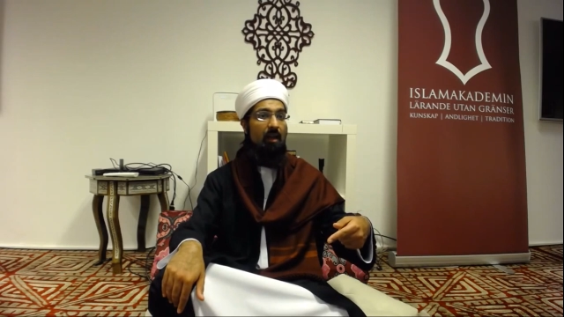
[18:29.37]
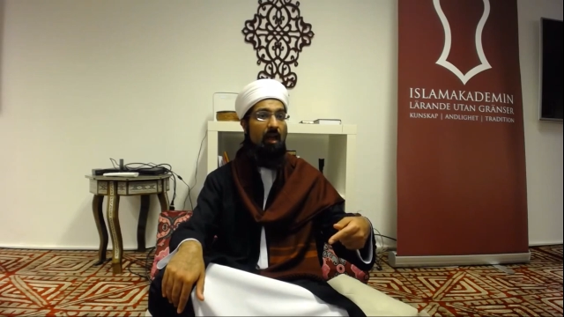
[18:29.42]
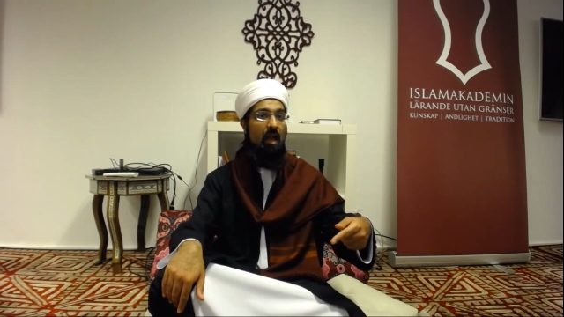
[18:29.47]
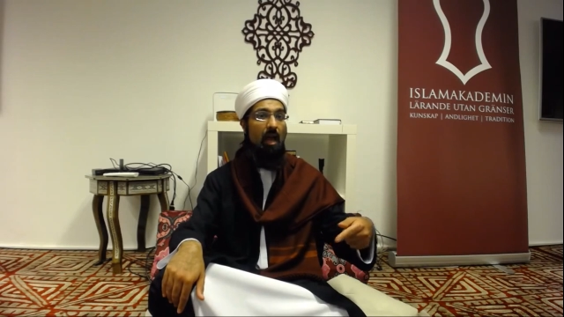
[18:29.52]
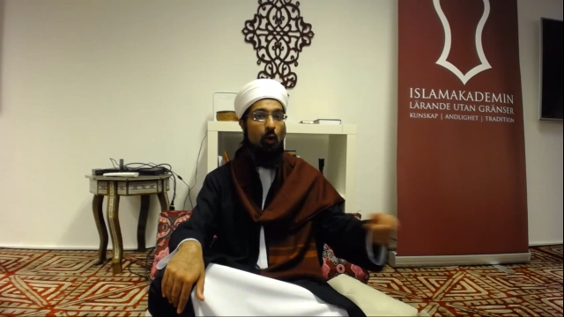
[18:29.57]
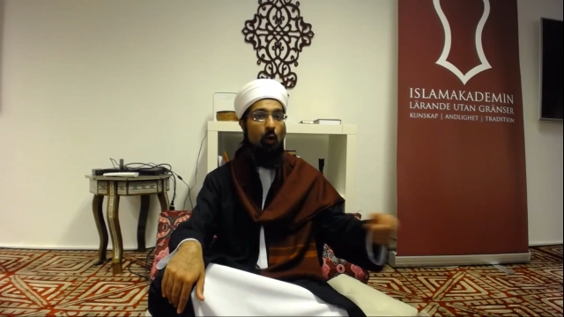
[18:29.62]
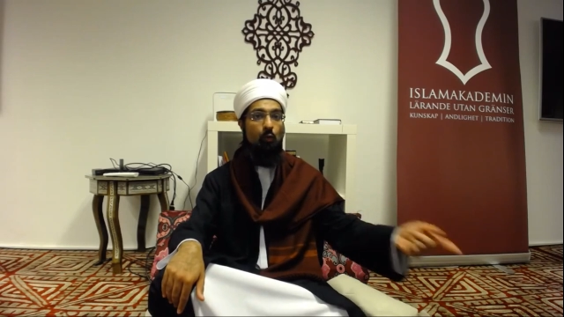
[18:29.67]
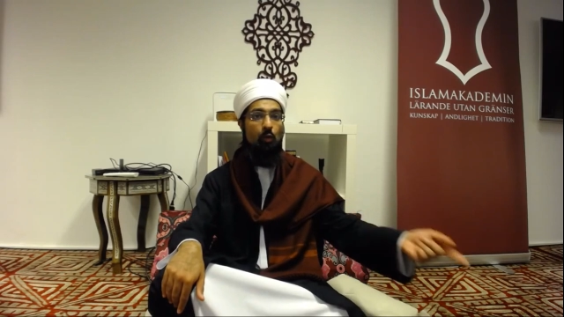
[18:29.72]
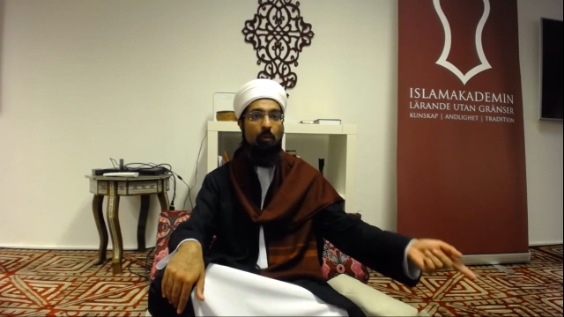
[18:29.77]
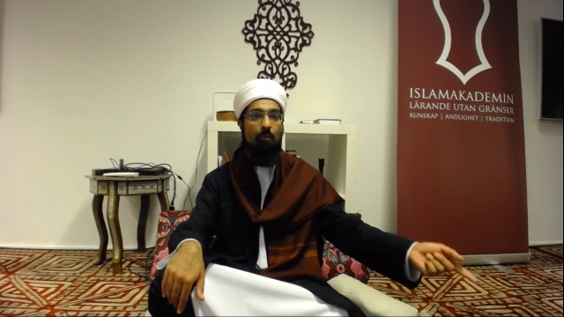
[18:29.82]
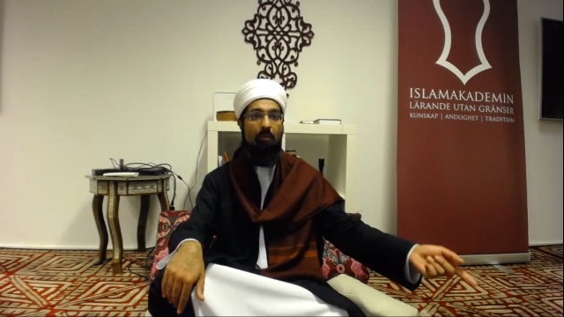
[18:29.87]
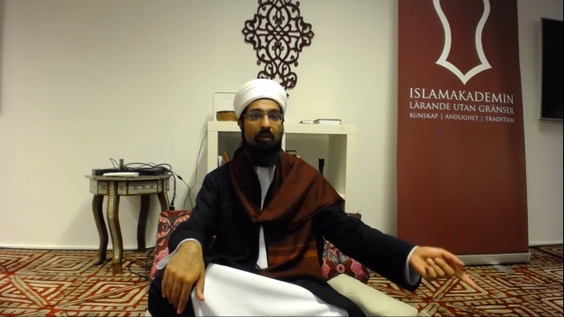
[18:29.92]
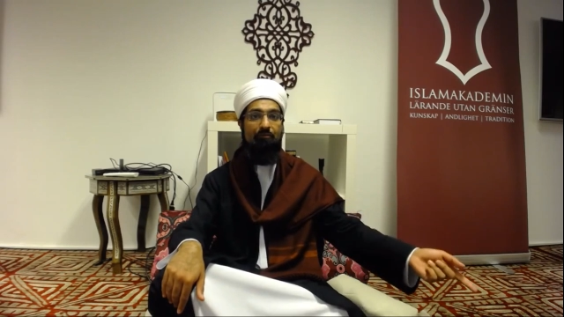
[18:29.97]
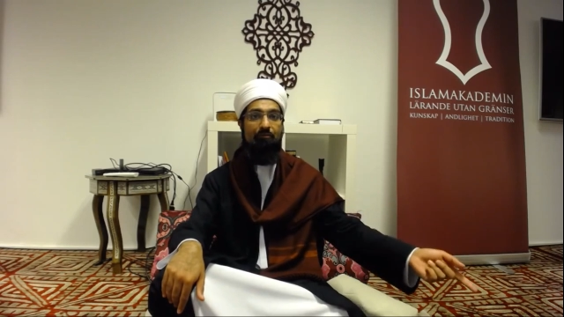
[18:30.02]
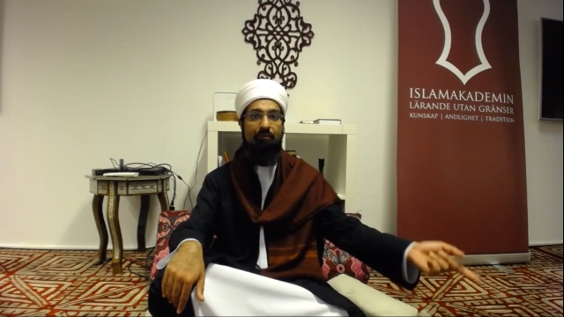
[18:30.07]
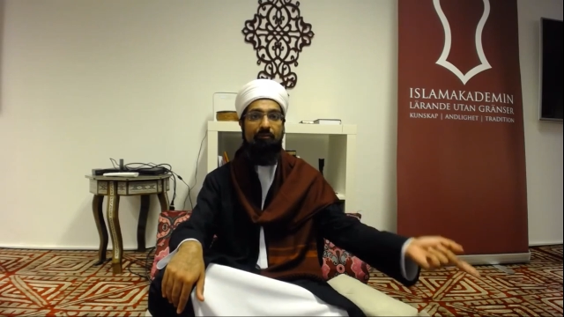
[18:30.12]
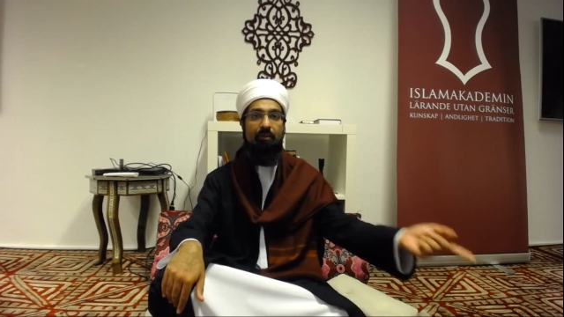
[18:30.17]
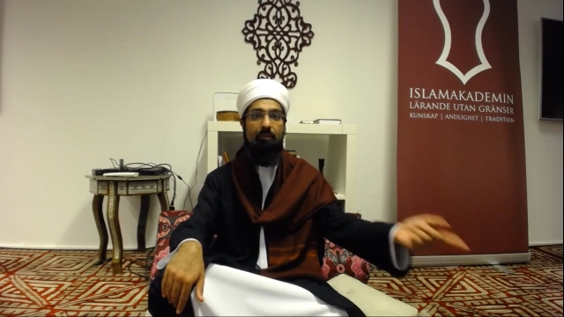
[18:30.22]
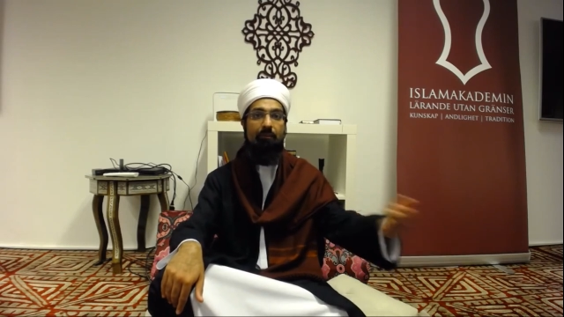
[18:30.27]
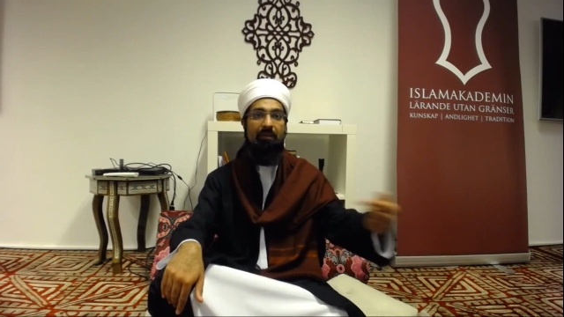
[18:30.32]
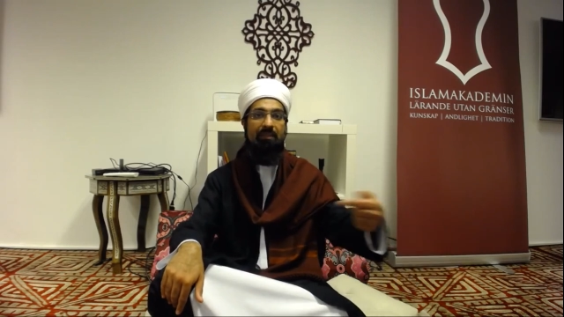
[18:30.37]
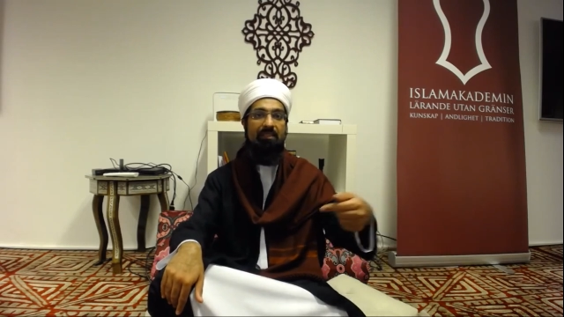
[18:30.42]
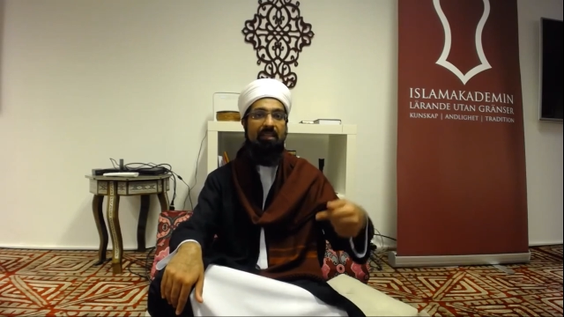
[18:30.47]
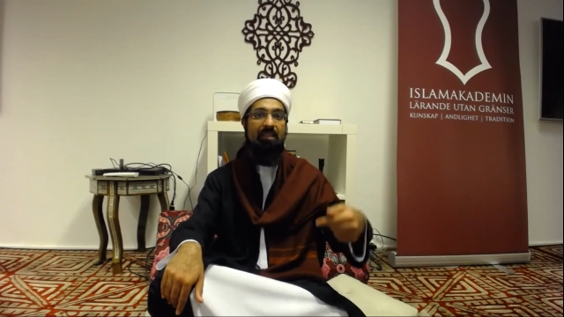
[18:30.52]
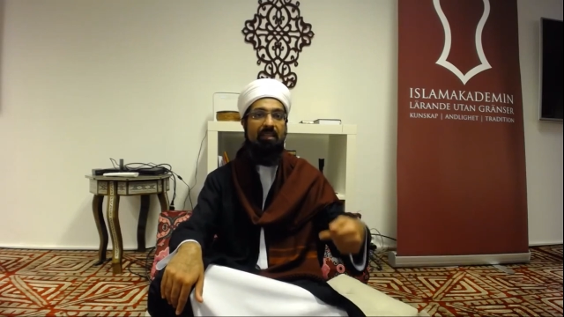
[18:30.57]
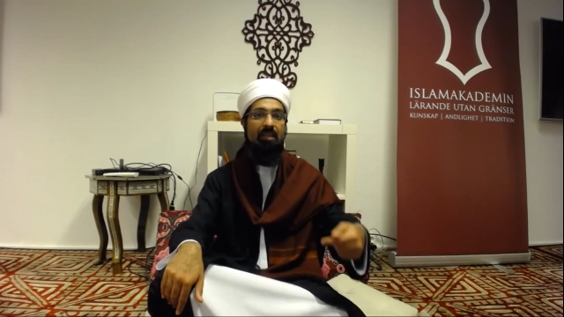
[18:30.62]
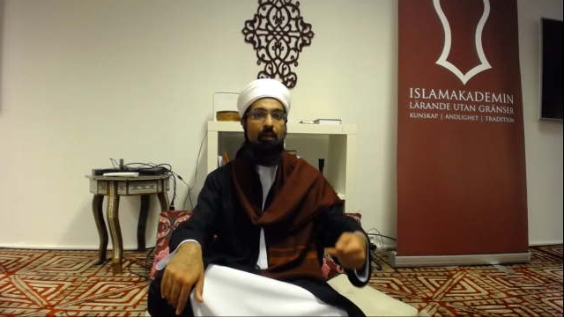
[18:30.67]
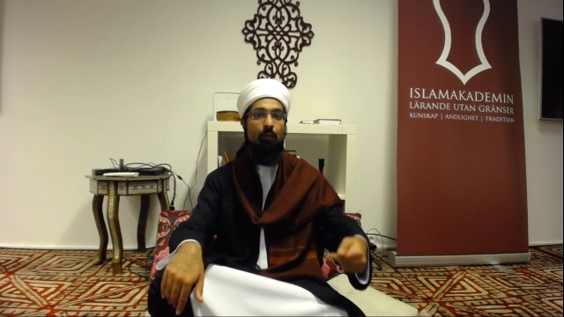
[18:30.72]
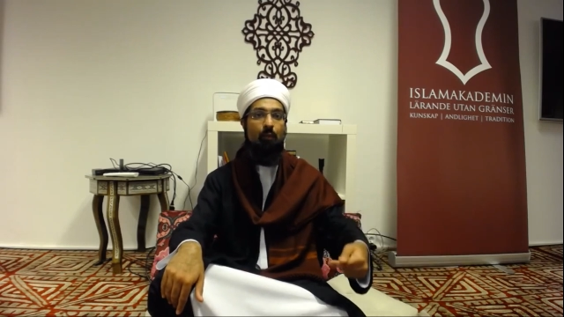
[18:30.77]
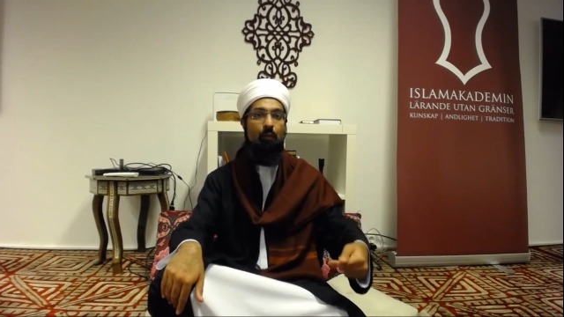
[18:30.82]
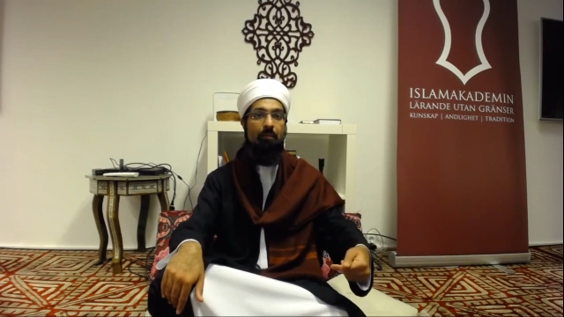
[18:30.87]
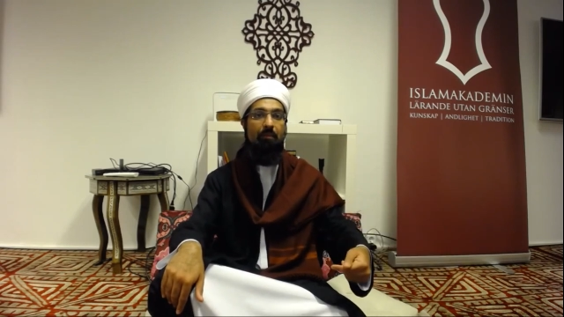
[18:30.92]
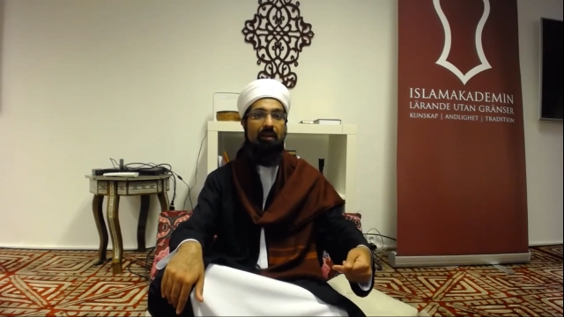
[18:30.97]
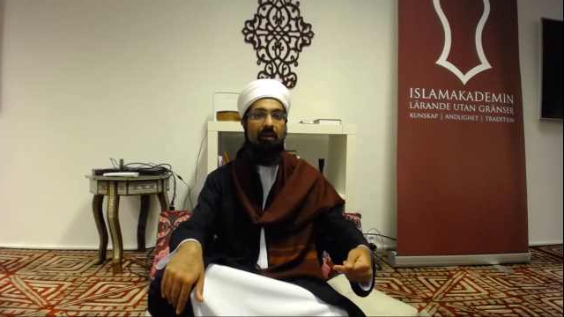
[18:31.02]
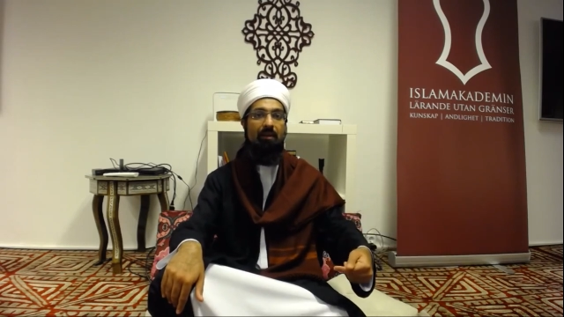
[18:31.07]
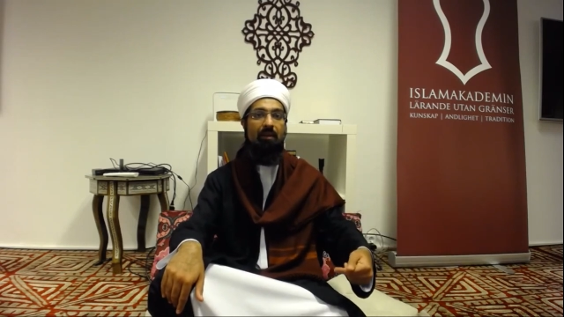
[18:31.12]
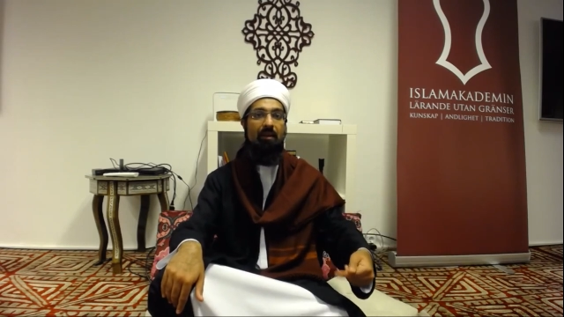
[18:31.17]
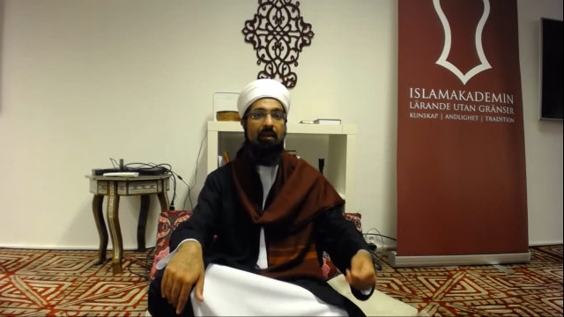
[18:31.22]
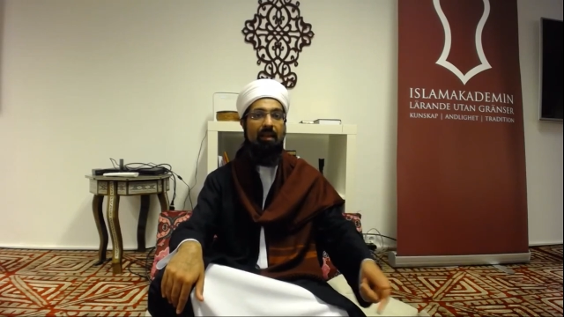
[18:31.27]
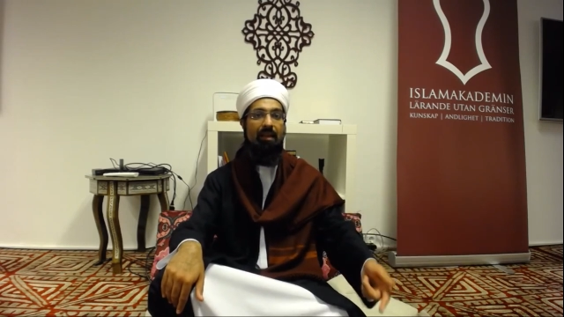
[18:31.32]
a woman from the Medinan
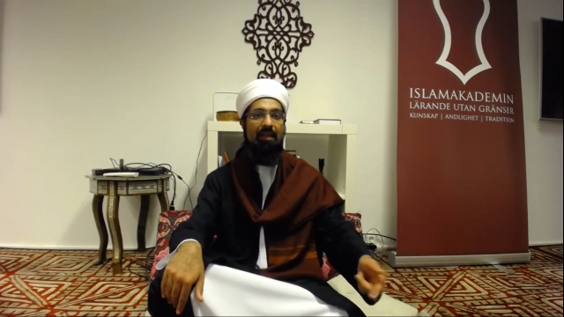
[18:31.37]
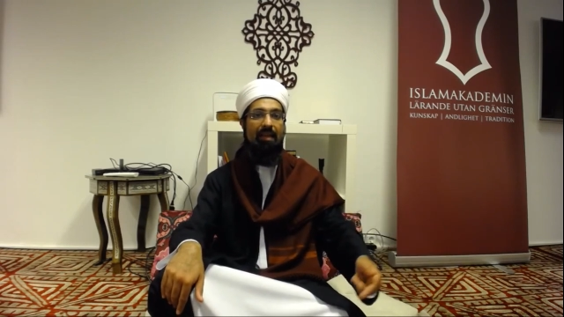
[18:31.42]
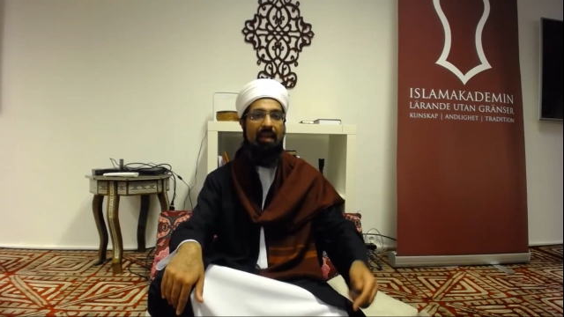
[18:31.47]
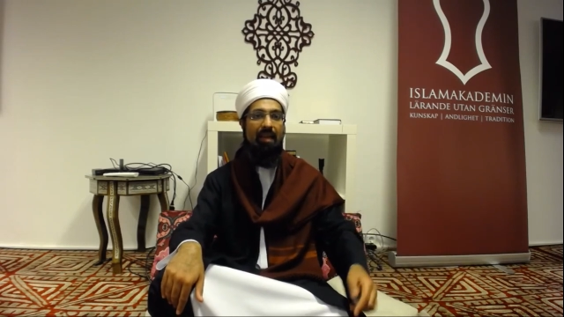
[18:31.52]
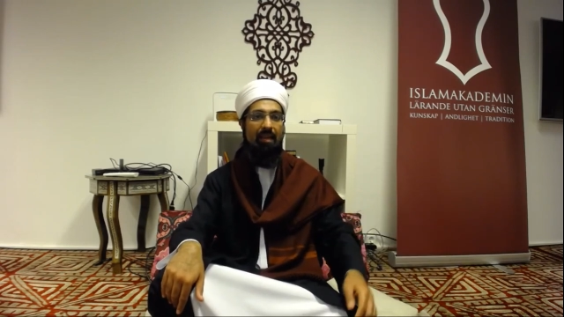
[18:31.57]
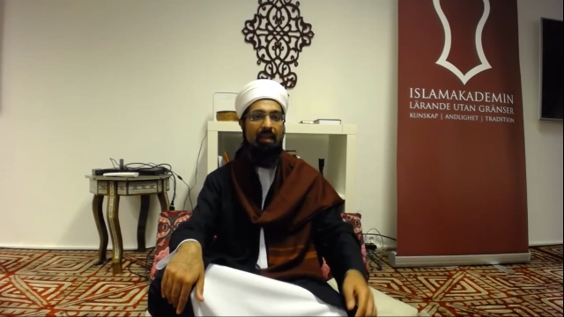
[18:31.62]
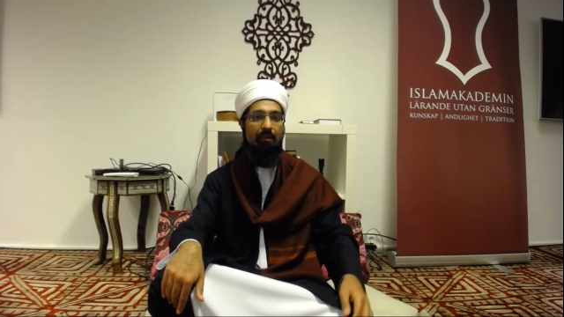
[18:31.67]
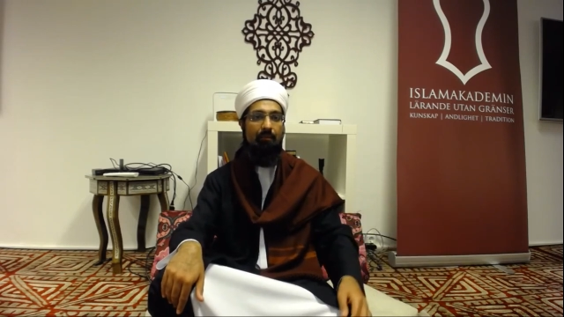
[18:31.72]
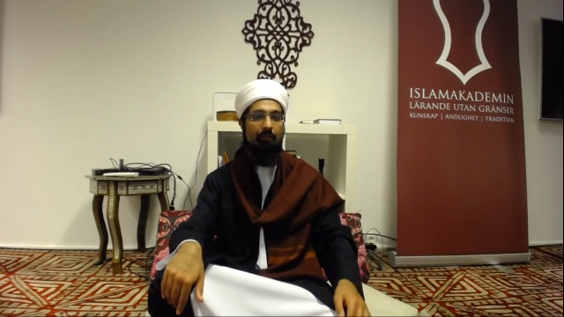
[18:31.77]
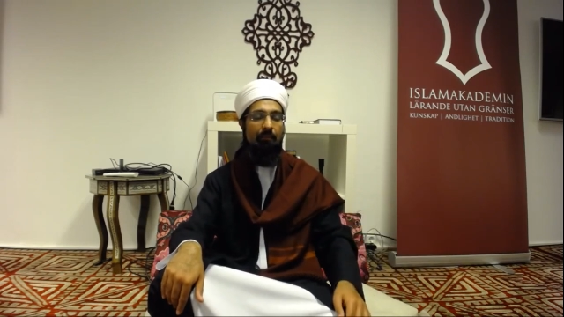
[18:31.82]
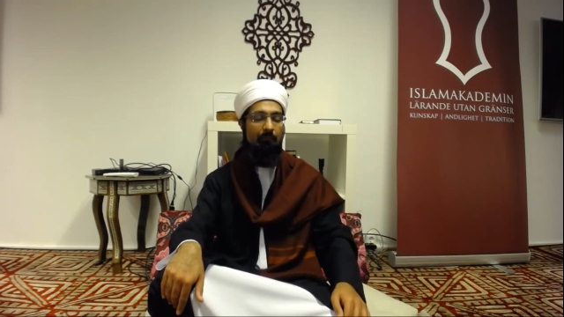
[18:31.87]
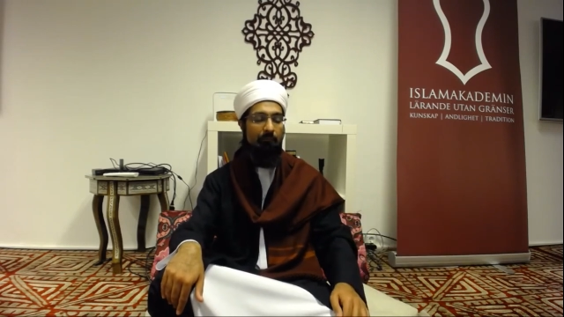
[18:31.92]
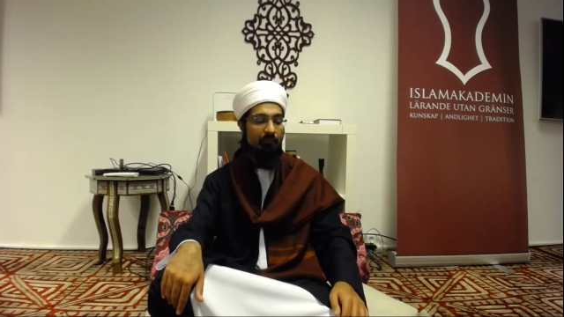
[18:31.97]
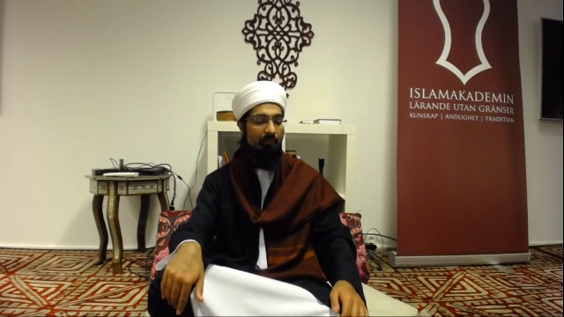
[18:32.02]
women came